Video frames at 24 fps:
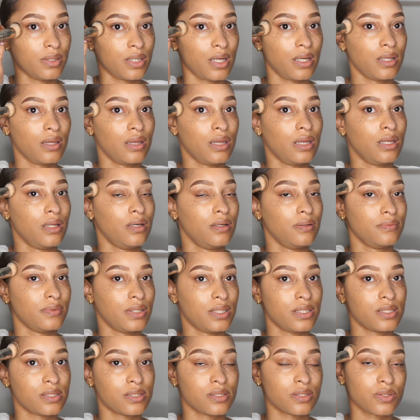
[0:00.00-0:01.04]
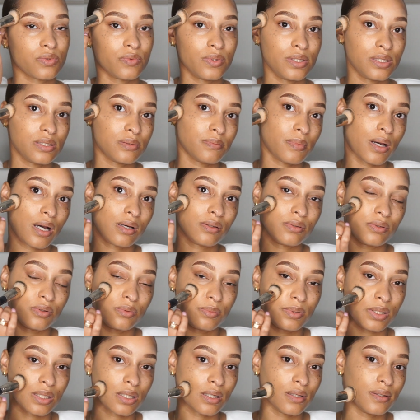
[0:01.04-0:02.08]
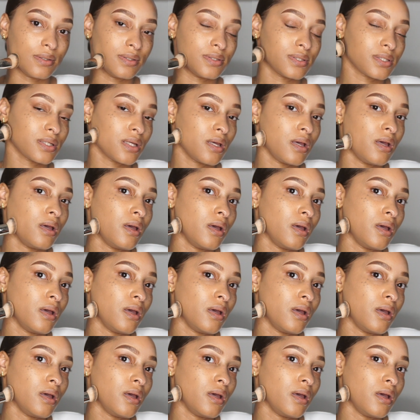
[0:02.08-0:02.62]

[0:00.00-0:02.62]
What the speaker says: But I love that it's a squeeze bottle because